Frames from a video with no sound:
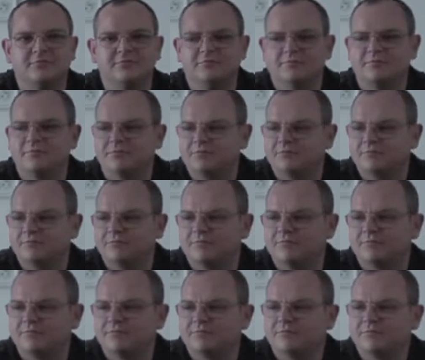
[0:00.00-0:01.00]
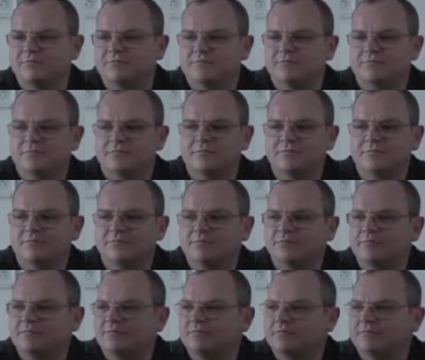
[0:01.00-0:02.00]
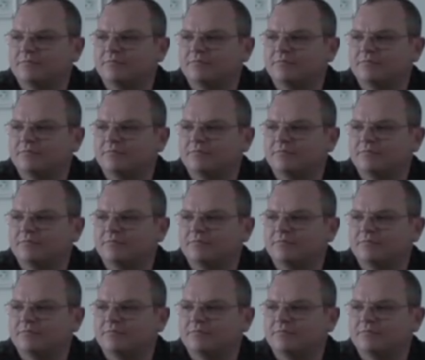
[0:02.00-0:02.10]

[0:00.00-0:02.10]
(silent)